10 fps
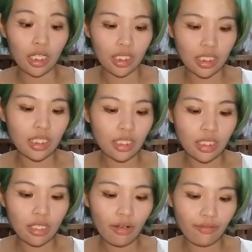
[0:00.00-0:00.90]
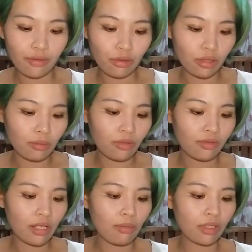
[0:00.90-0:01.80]
it's tough to
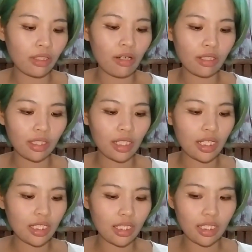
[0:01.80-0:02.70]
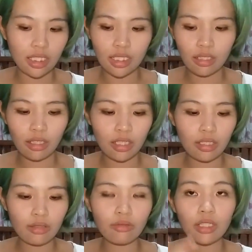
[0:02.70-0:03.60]
remove them on contact lenses.
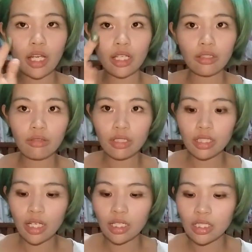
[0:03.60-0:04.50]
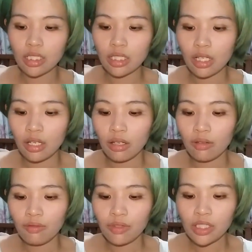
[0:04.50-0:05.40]
Alright, so what I do is I just
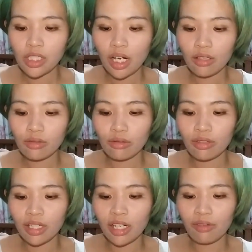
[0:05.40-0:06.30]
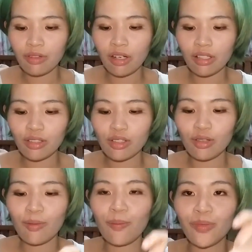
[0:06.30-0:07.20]
fish out, sorry, I forgot to
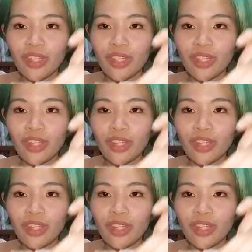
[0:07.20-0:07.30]
show.